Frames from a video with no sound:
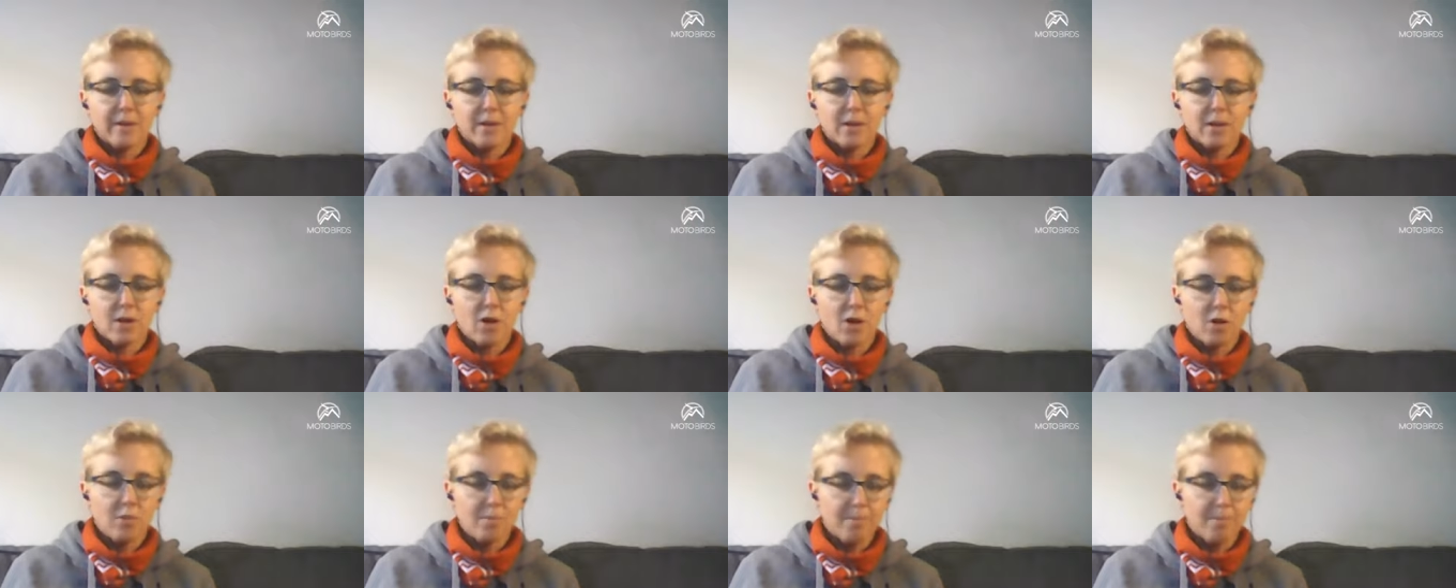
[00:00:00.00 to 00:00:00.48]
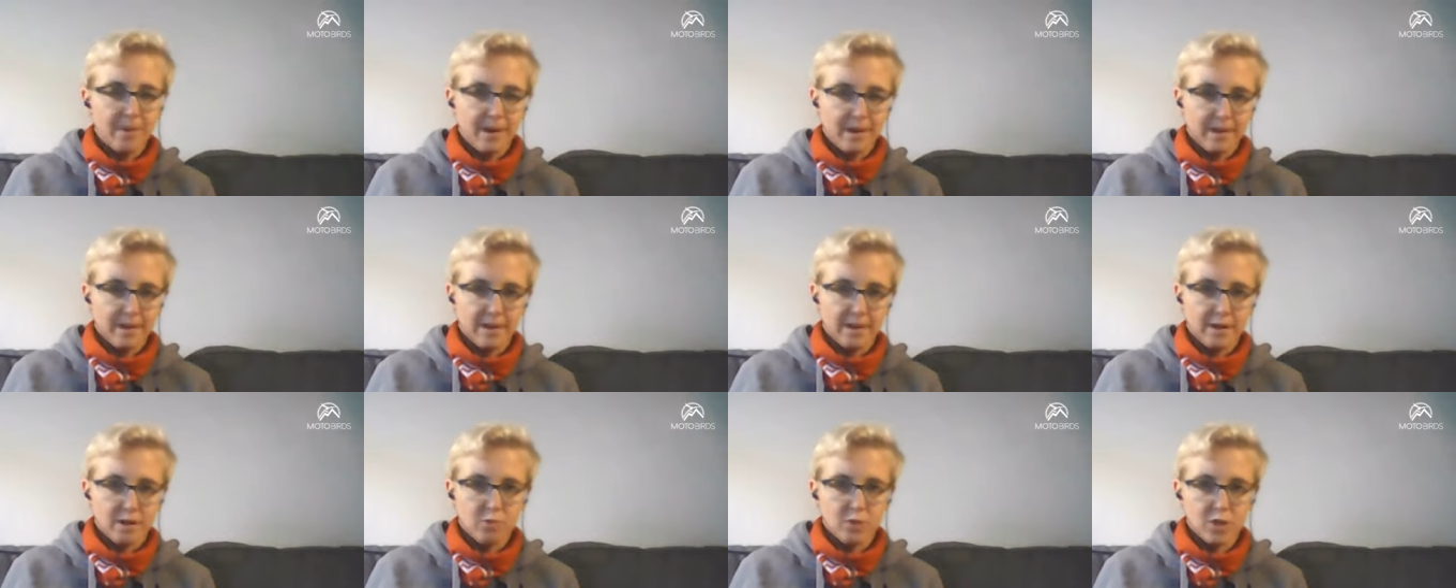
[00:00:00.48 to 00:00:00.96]

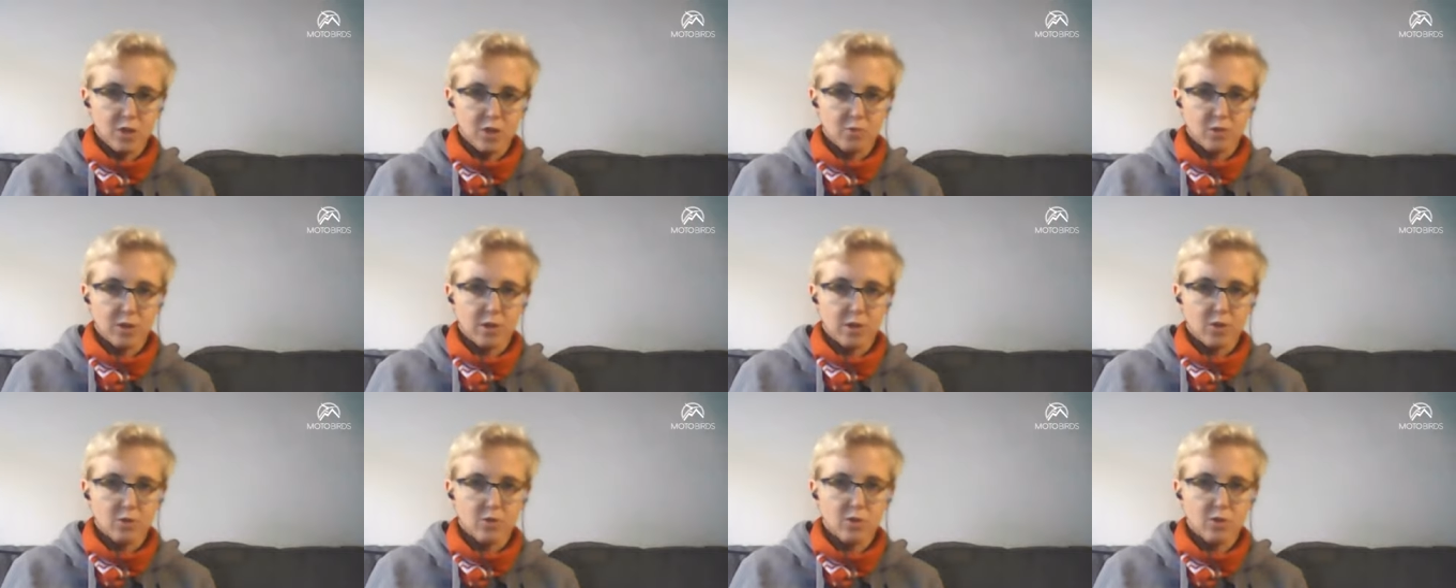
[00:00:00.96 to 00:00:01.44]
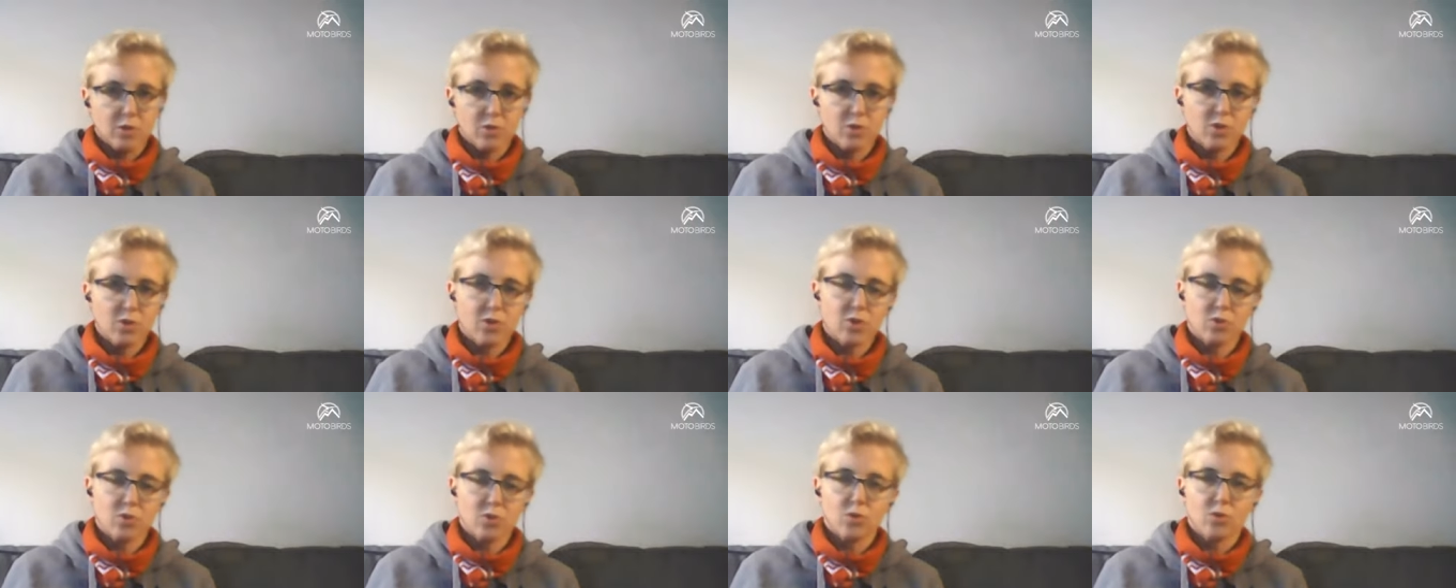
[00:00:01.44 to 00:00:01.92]
company which we could
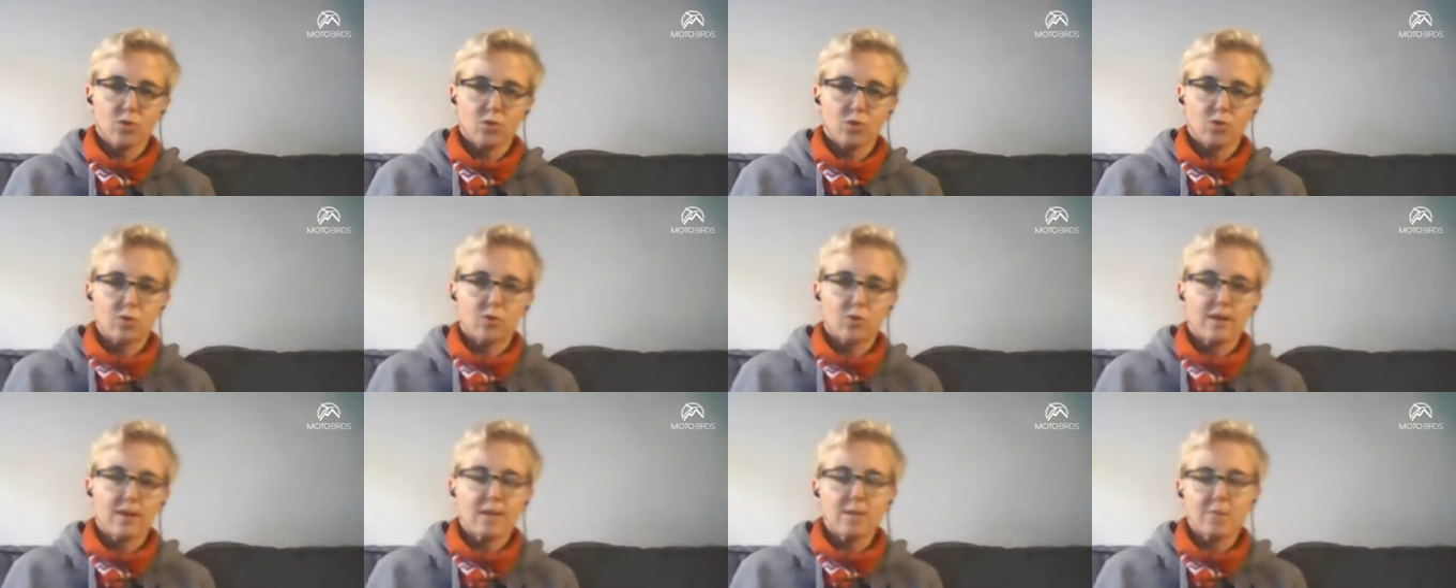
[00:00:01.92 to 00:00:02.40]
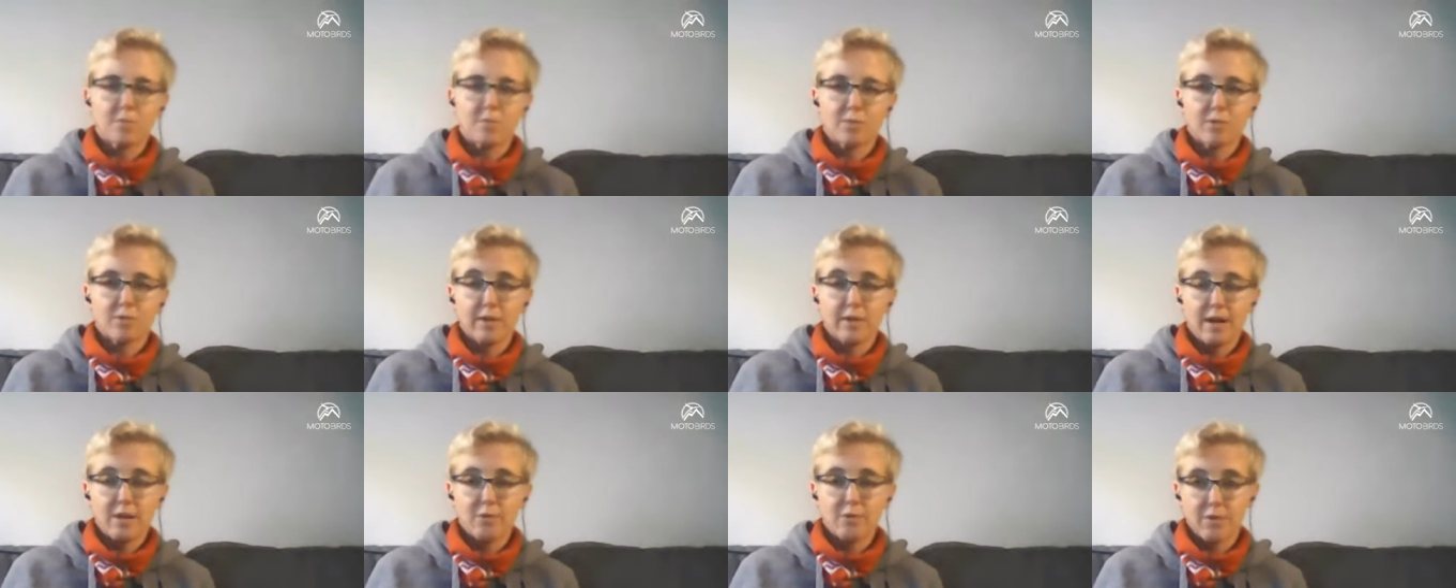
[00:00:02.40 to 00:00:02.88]
use to
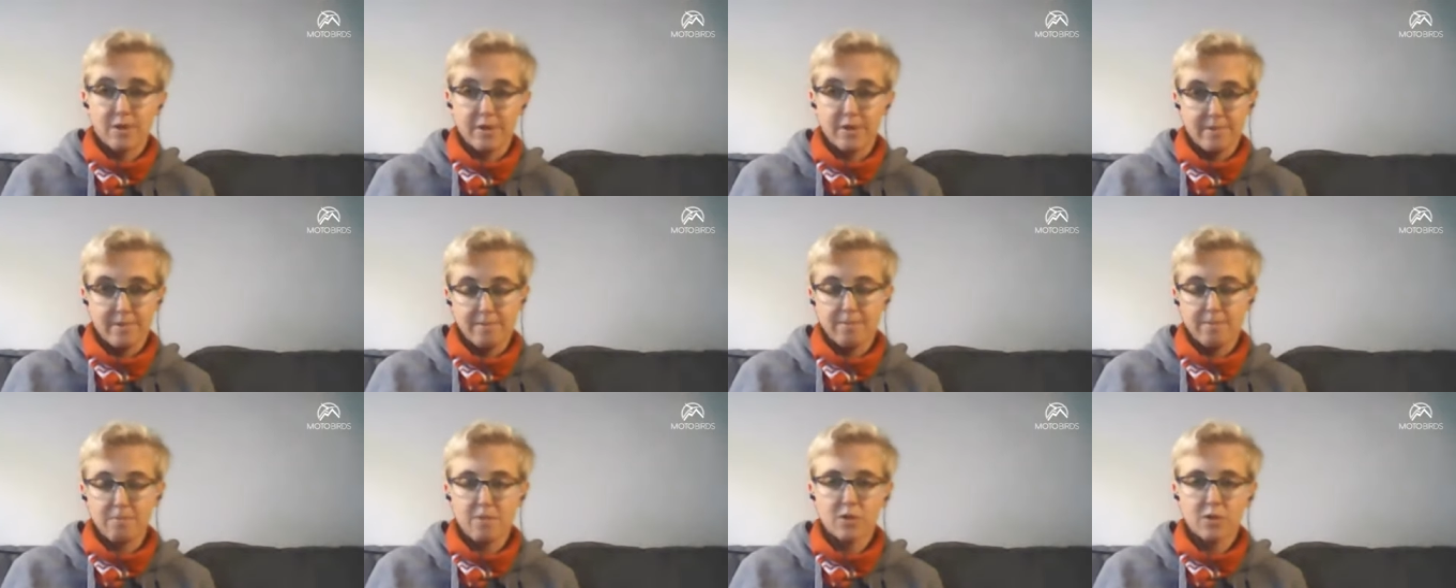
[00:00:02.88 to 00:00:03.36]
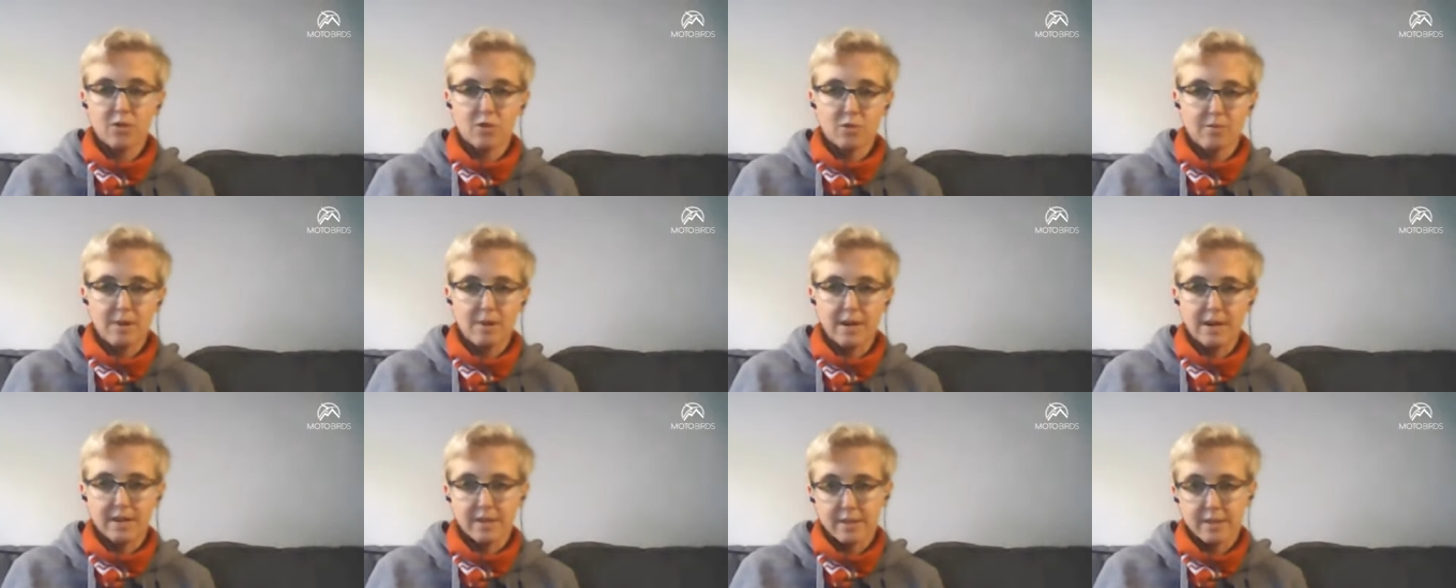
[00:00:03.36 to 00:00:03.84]
transport our
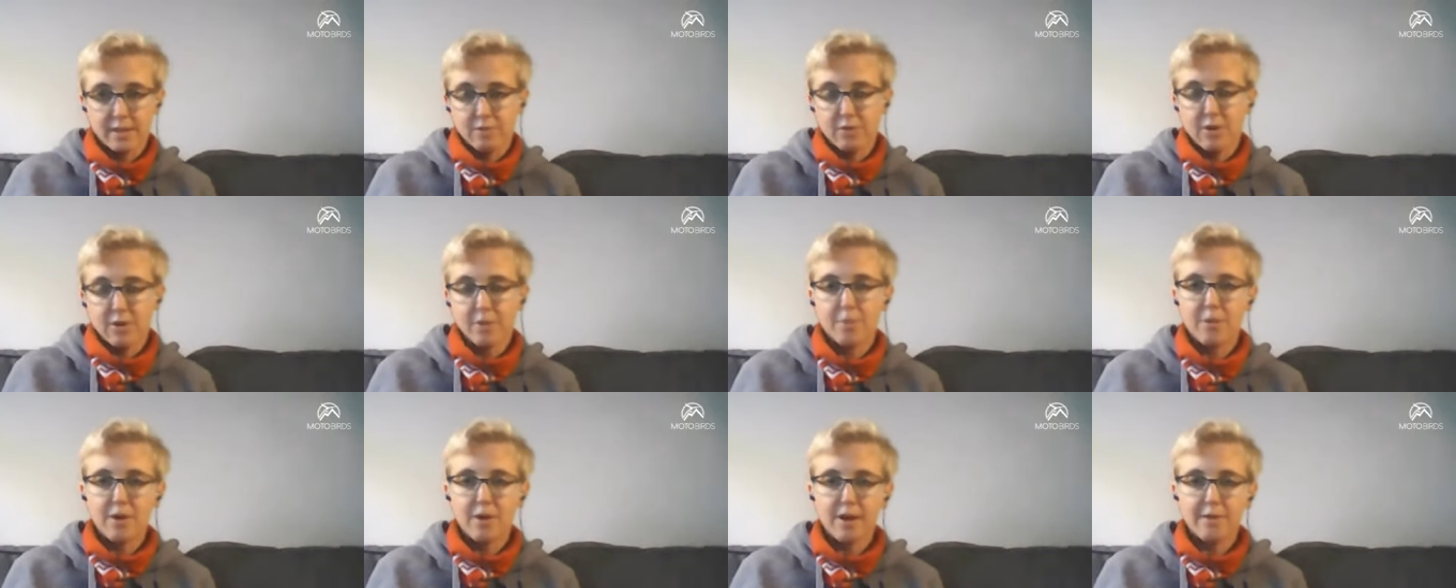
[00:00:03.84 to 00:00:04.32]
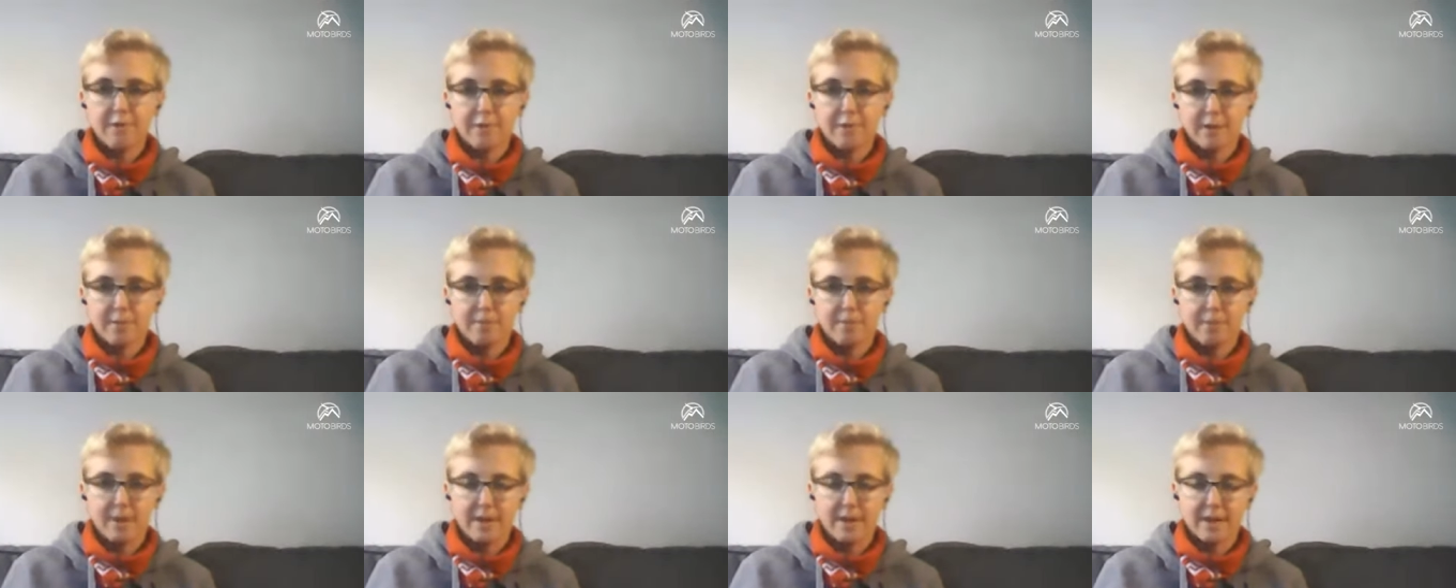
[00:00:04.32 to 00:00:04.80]
motorbikes, our
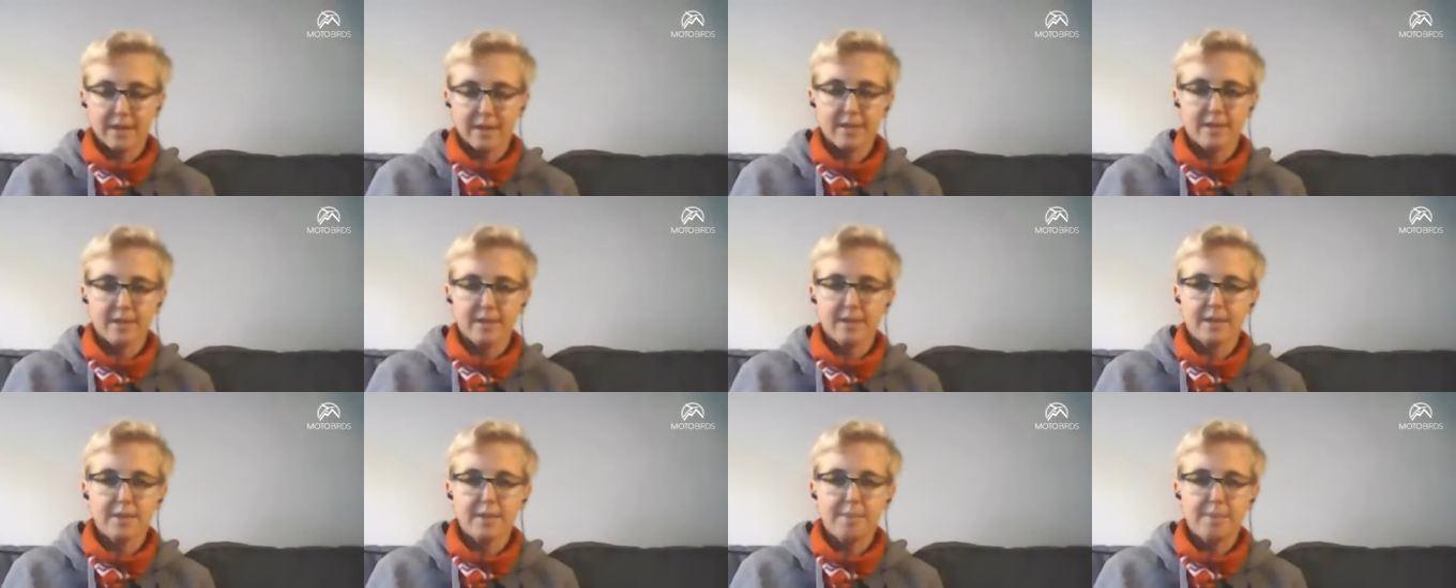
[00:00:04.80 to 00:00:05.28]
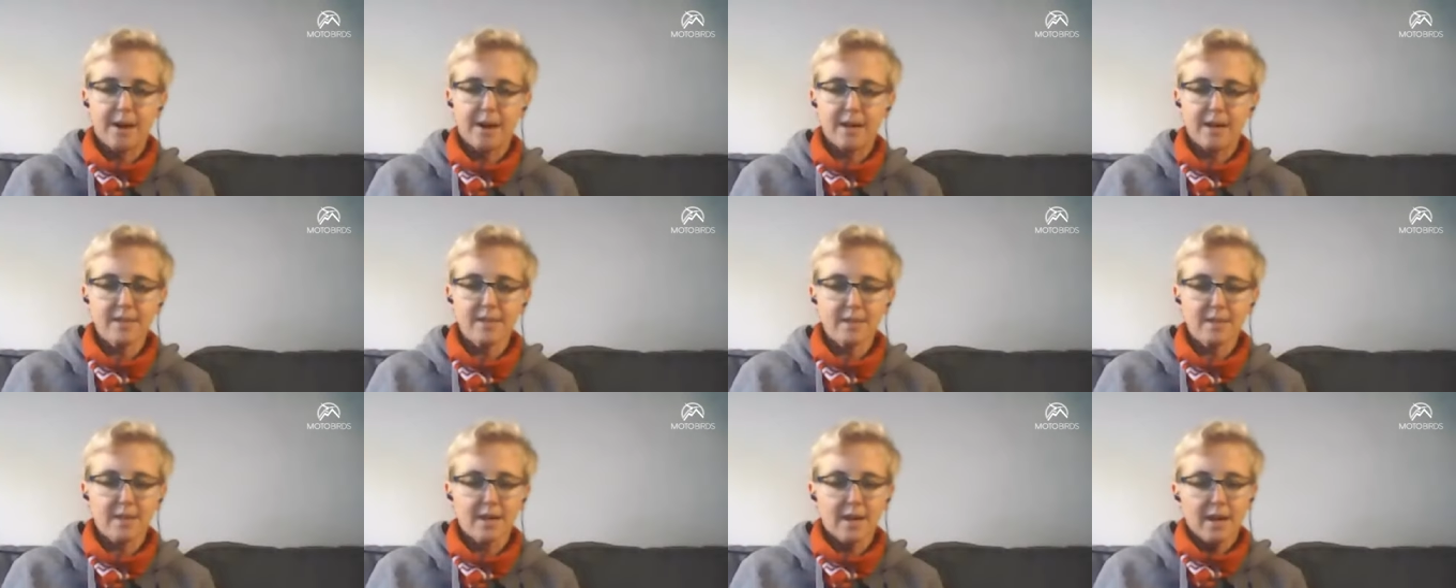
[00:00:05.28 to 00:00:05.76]
private bikes in the past,